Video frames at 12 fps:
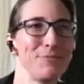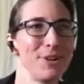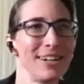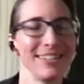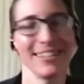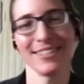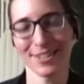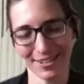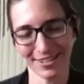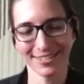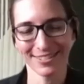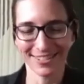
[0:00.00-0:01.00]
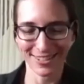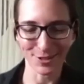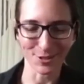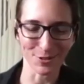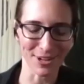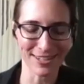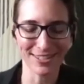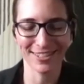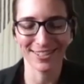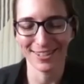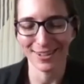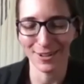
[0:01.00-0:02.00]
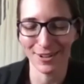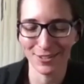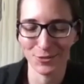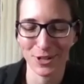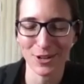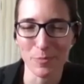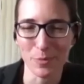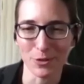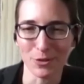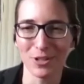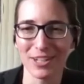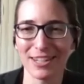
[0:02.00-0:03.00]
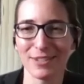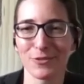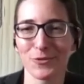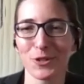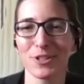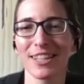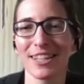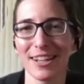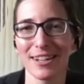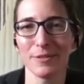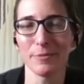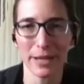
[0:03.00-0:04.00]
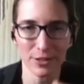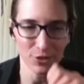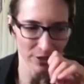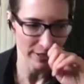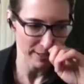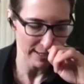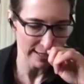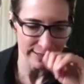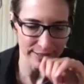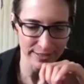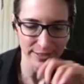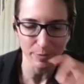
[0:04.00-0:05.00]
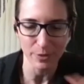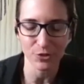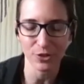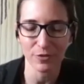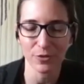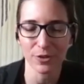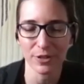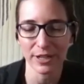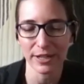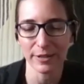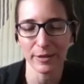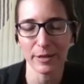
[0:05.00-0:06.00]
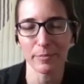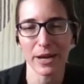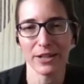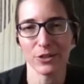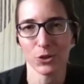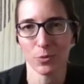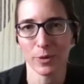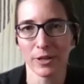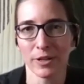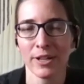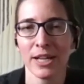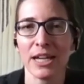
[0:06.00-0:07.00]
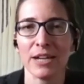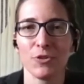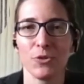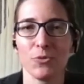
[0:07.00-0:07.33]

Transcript: well, that's a it's a great uh, great opportunity first thing i'll mention is especially if you're in, uh, in manitoba if you